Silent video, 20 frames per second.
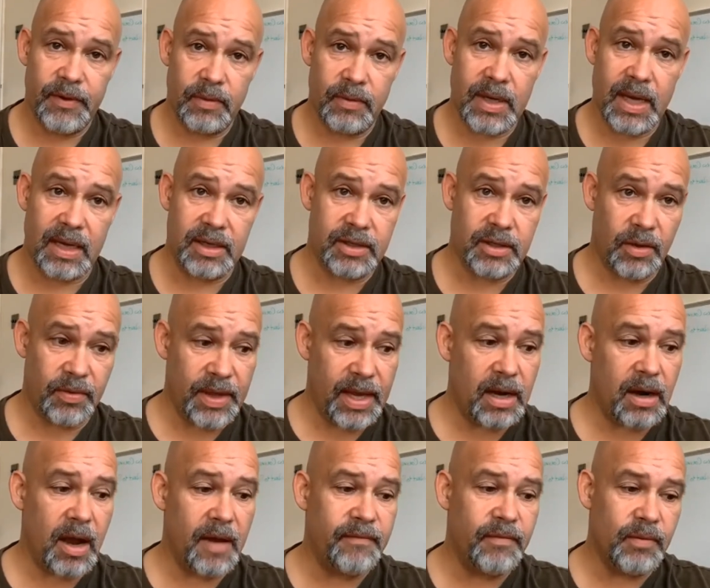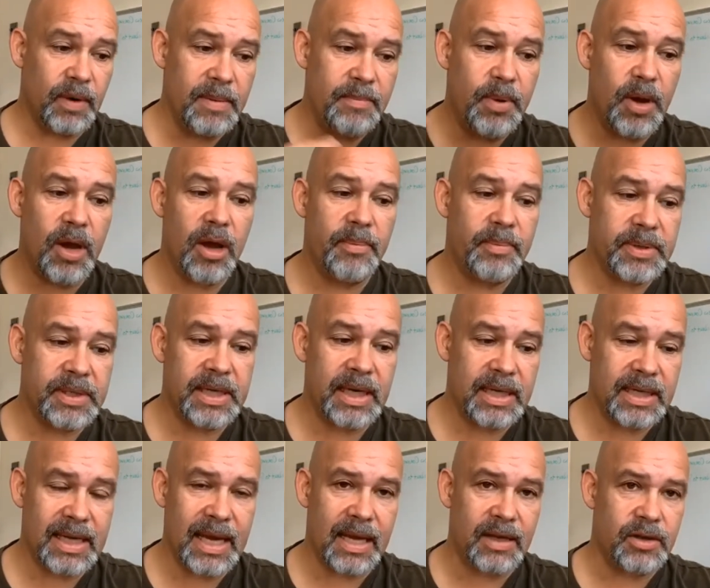Okay, so then I've repurposed
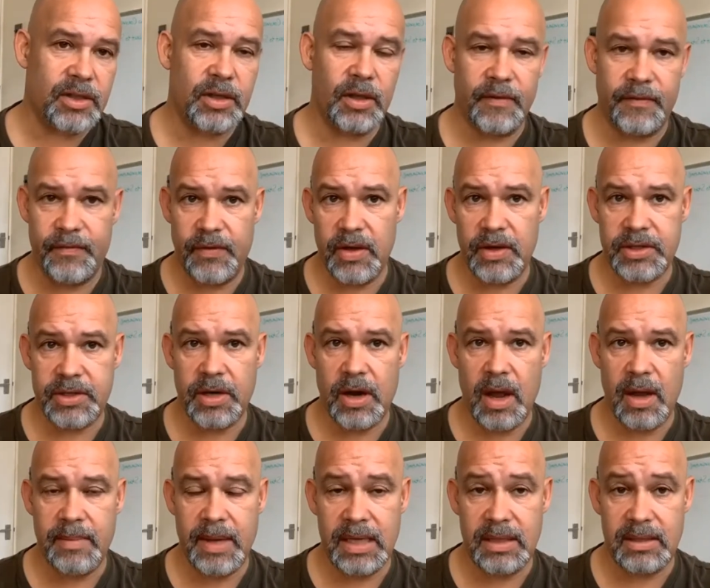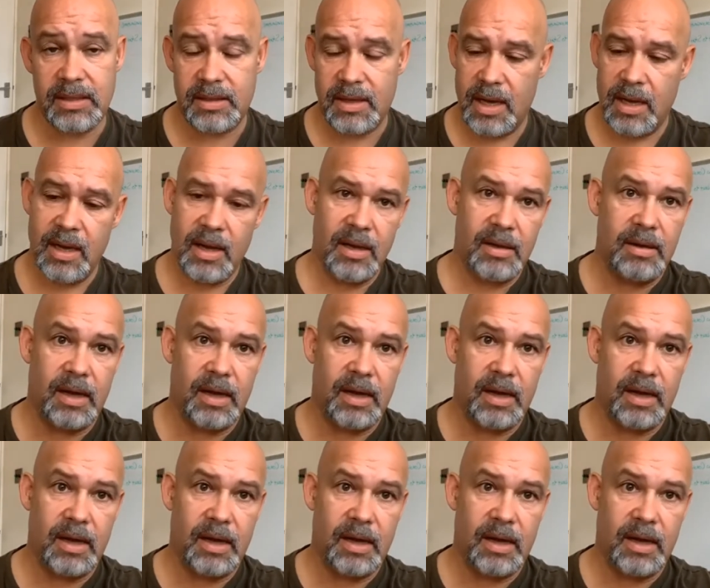it again. So the first time is